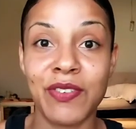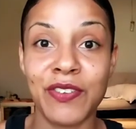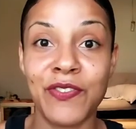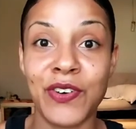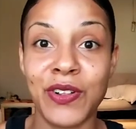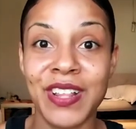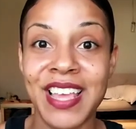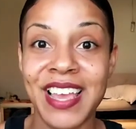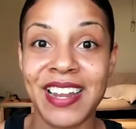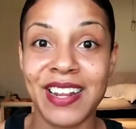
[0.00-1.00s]
very full,
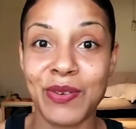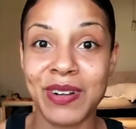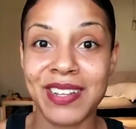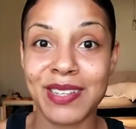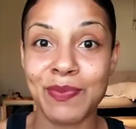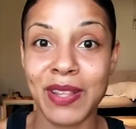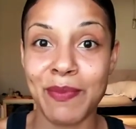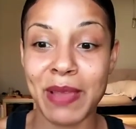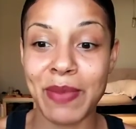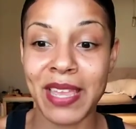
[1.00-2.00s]
and I don't want it to spill
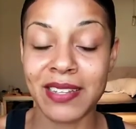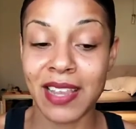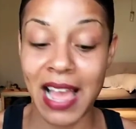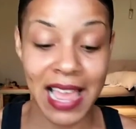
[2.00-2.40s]
on my painting.